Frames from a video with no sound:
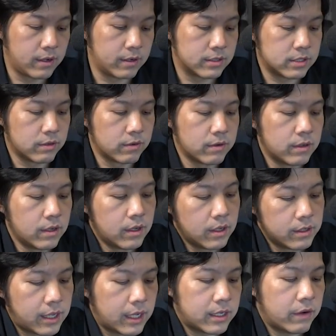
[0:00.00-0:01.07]
So
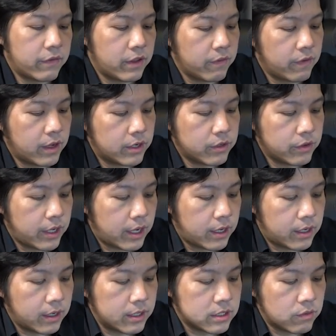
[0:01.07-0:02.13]
take derivative here, you get
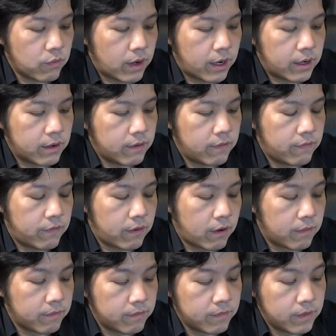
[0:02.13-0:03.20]
this one
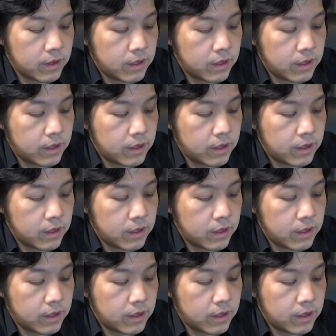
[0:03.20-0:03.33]
from